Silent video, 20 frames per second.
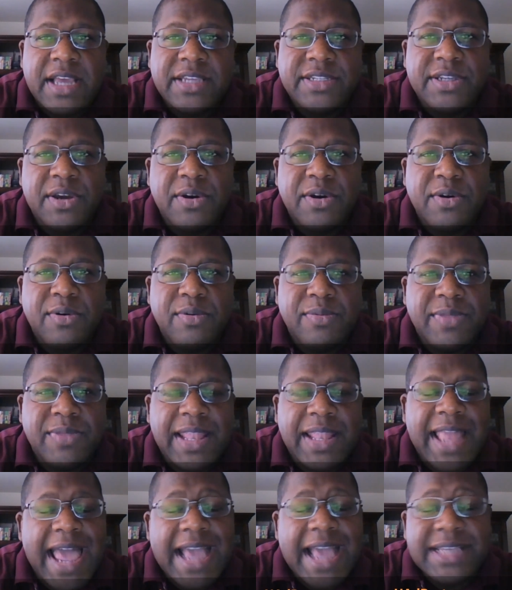So
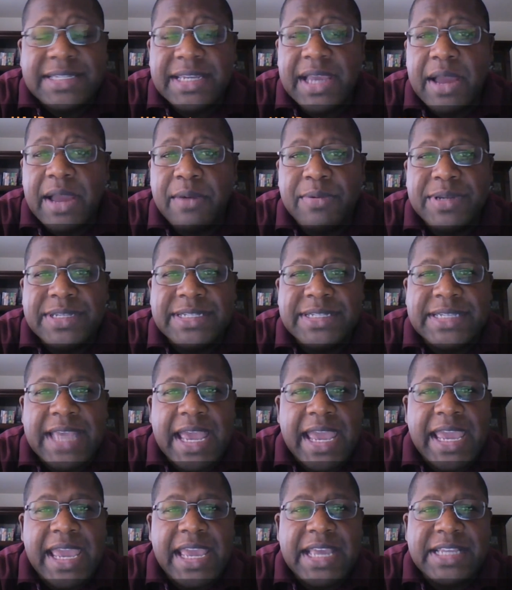the last thing I would
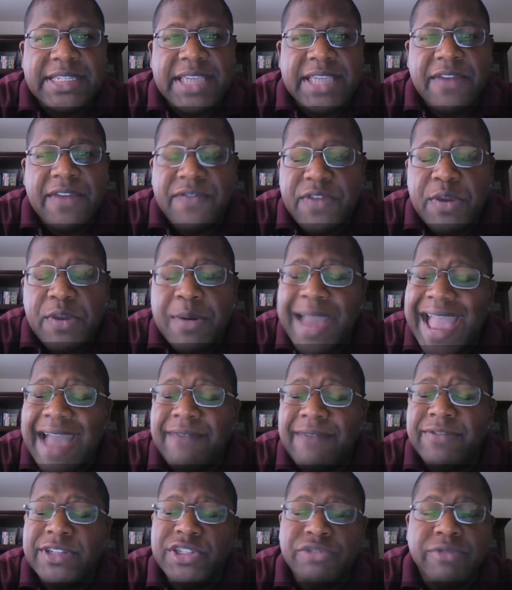say is, if you
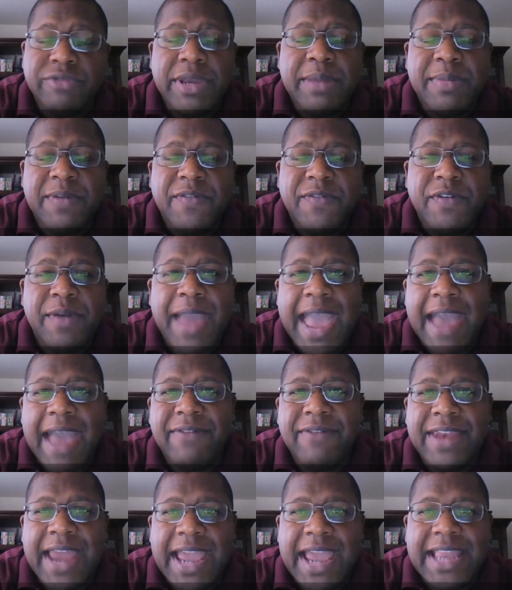have a dream, if you
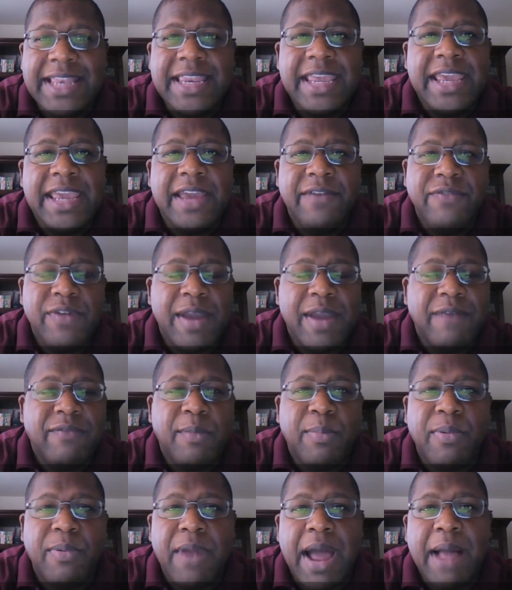have an idea, if you have
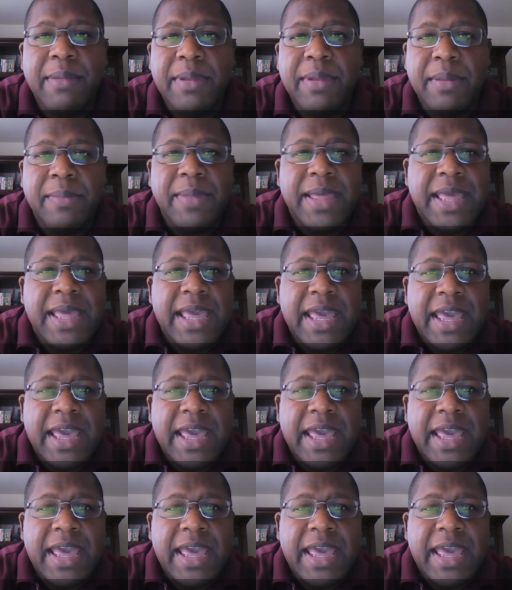a problem